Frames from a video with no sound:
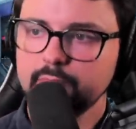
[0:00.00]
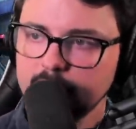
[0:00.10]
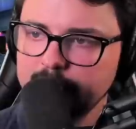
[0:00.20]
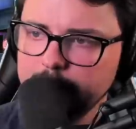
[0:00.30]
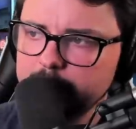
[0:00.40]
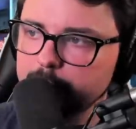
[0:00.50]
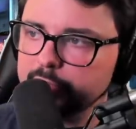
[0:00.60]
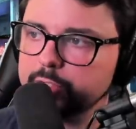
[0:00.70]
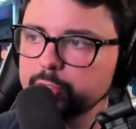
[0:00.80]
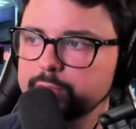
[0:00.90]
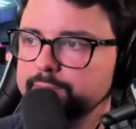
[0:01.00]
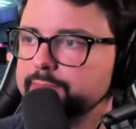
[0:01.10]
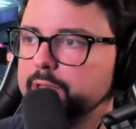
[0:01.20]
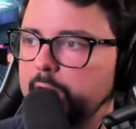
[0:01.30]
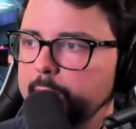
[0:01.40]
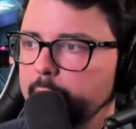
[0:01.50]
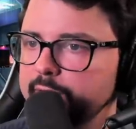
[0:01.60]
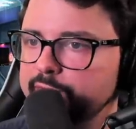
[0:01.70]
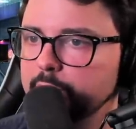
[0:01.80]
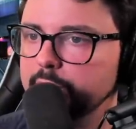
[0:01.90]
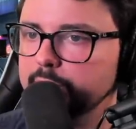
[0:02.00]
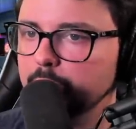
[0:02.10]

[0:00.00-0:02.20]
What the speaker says: That'd be real cool. I'm hoping for a